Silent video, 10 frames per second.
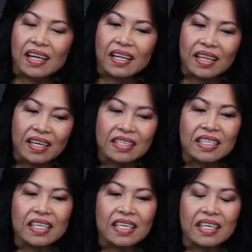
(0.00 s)

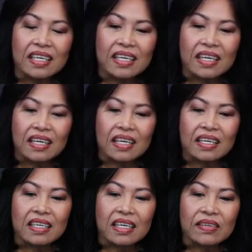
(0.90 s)
lucky
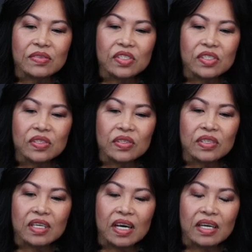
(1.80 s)
enough to
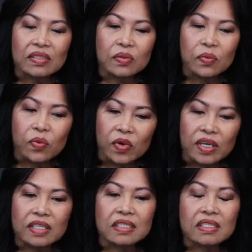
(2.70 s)
got
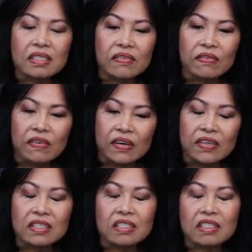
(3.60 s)
one
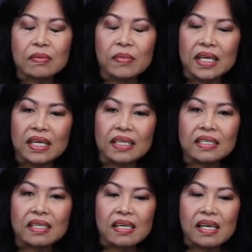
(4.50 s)
very good man